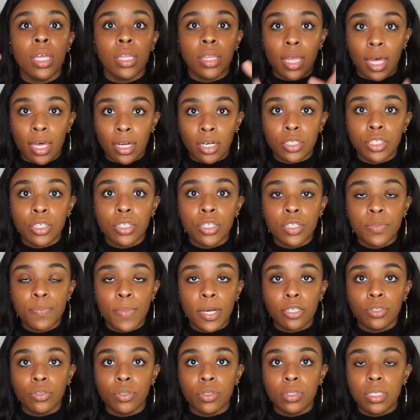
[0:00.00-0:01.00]
That is her
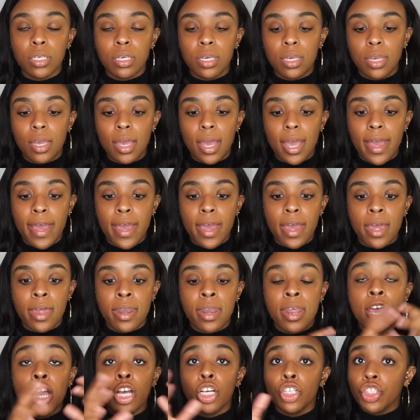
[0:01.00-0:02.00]
specialty, and
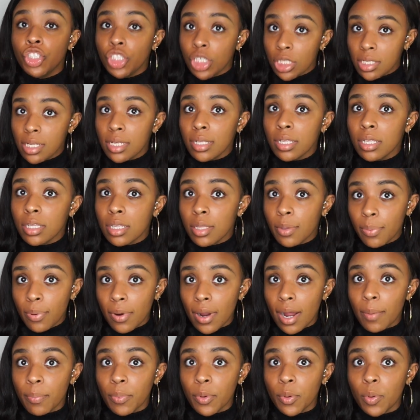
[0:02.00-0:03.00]
she did it the
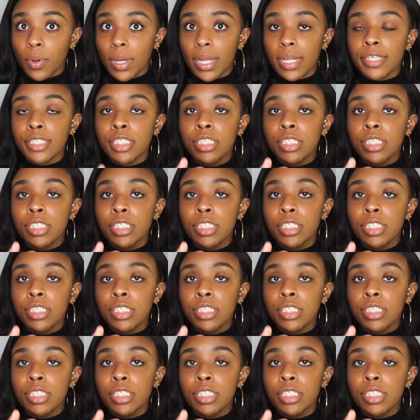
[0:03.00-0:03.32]
proper way.